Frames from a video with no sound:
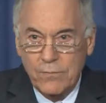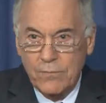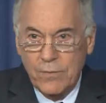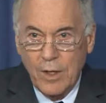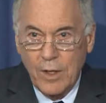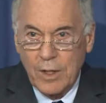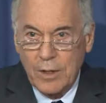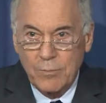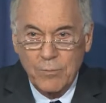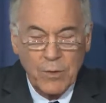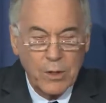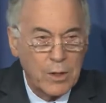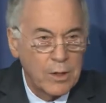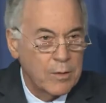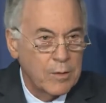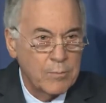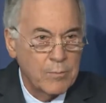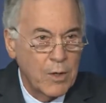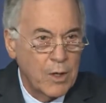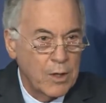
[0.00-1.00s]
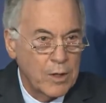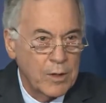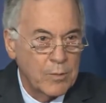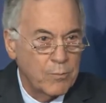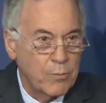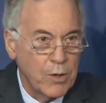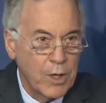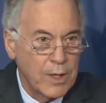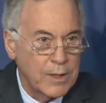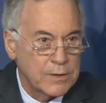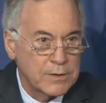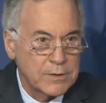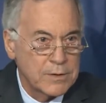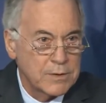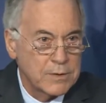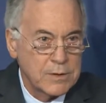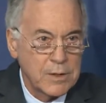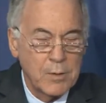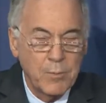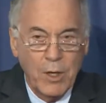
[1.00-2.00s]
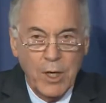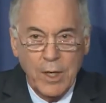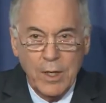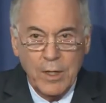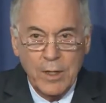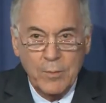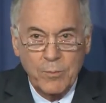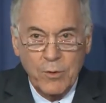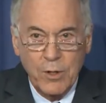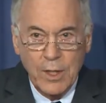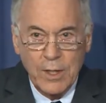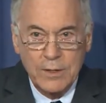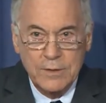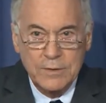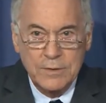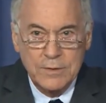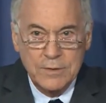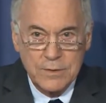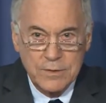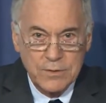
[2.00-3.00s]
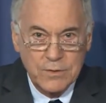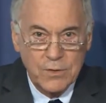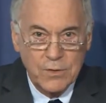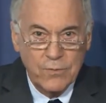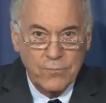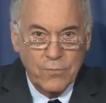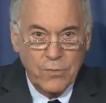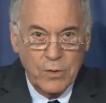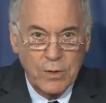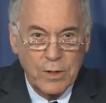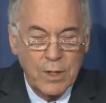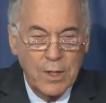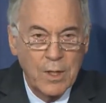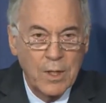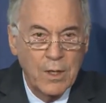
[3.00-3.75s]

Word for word: stock mar market prices, commodity prices, and so forth,